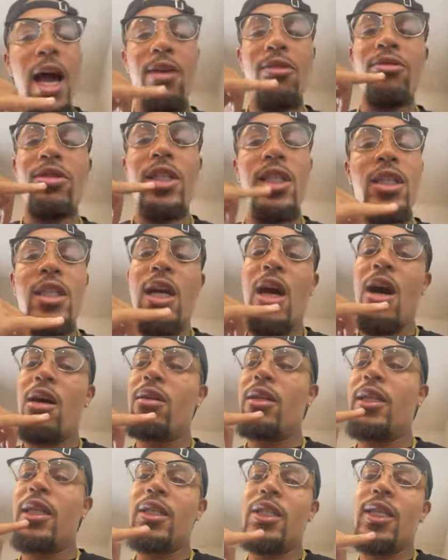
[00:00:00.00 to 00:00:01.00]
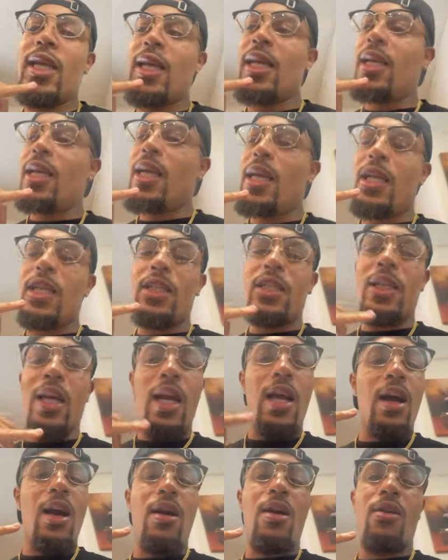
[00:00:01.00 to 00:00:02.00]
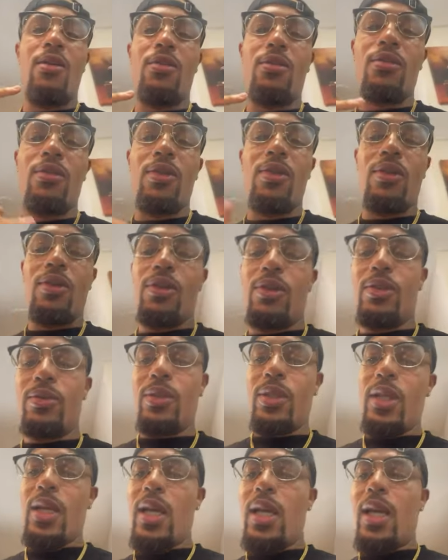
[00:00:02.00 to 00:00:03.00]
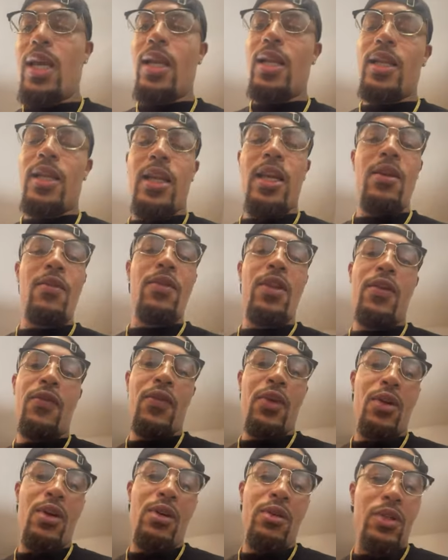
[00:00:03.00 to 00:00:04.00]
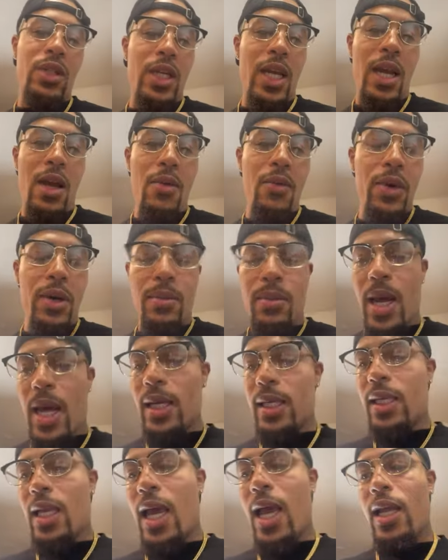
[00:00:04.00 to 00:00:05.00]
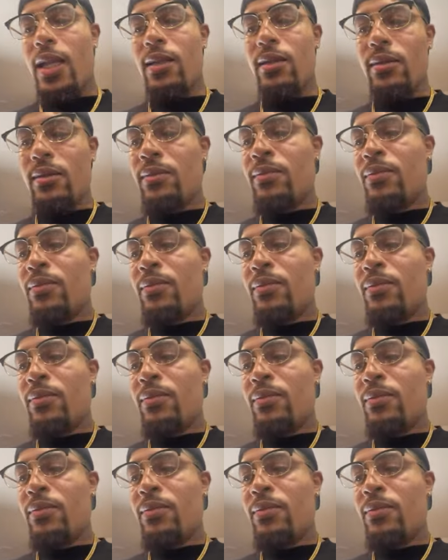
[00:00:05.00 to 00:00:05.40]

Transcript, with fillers: hey, I was just calling to check in and check on. You know what I'm saying? Even if you don't jam with them like that.